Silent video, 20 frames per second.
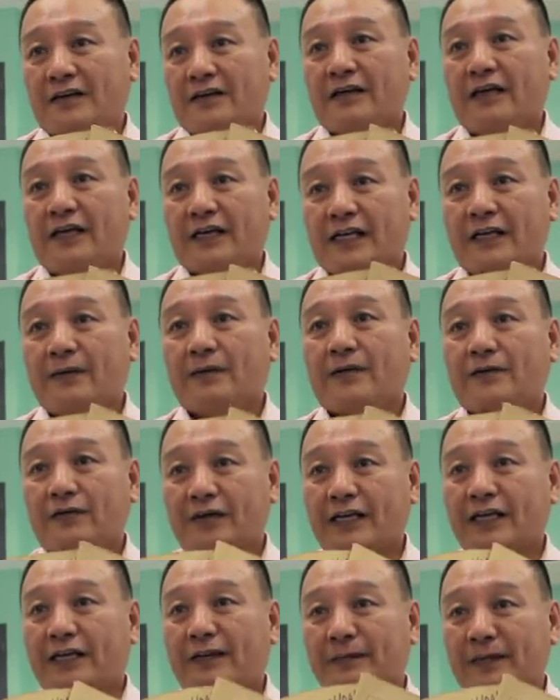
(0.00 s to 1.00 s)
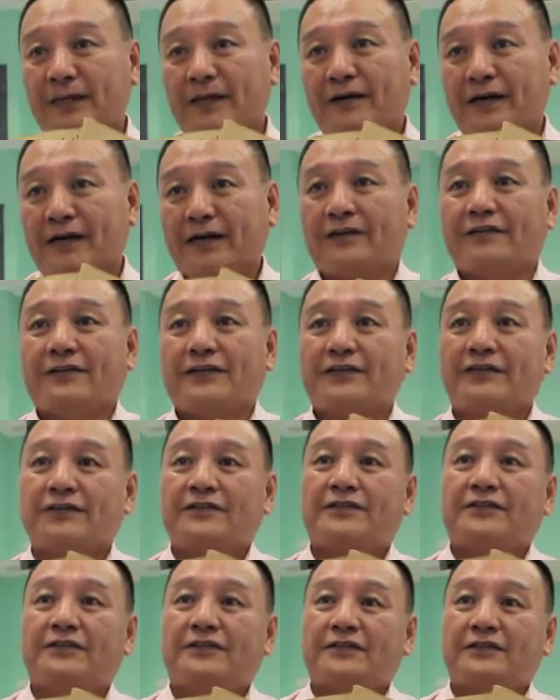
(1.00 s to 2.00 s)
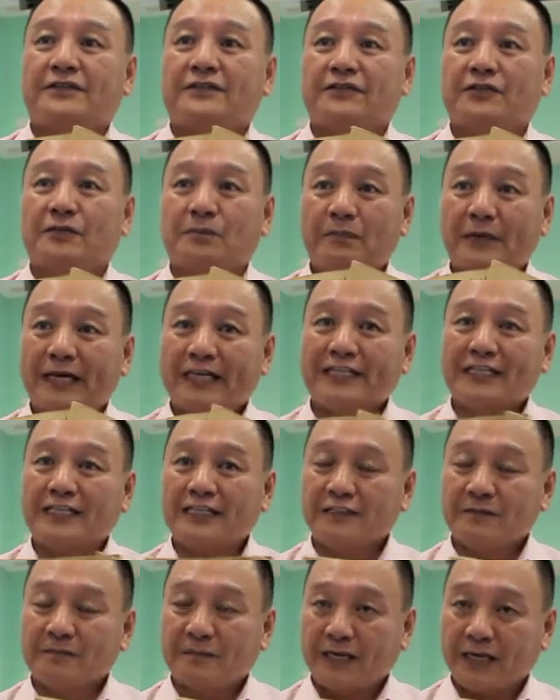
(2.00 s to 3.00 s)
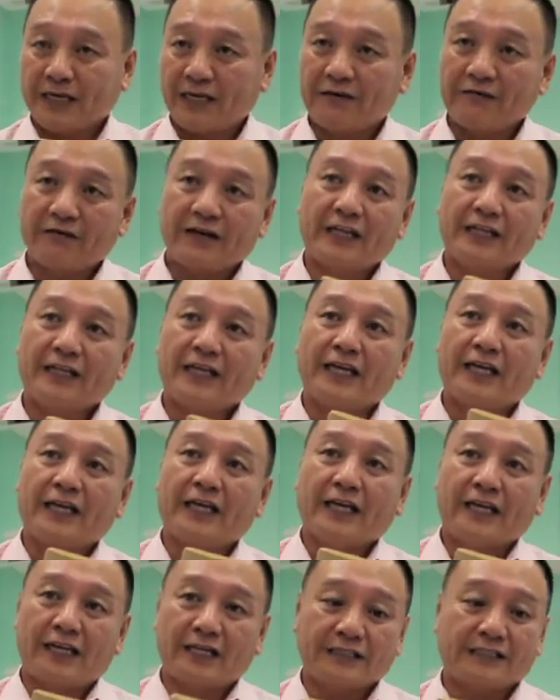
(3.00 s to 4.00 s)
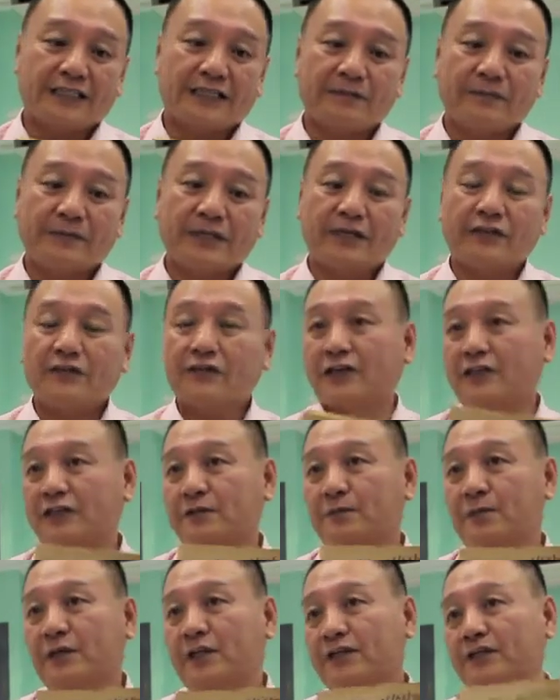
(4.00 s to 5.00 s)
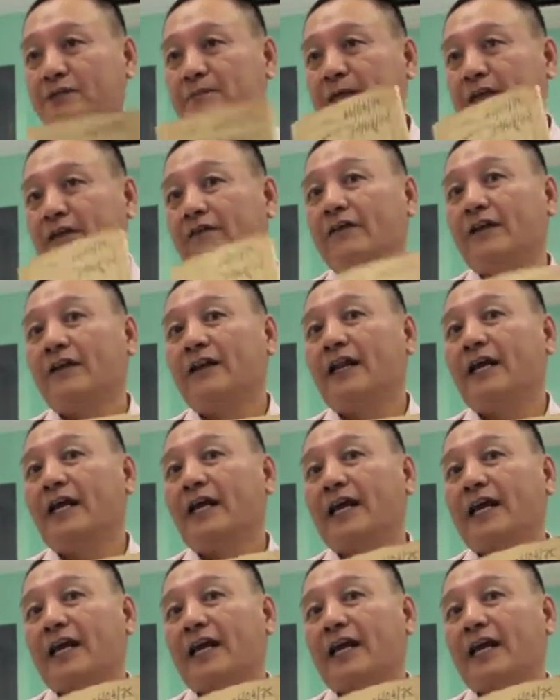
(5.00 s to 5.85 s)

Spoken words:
I keep on writing like this to practice my handwriting at the same time to express my feeling.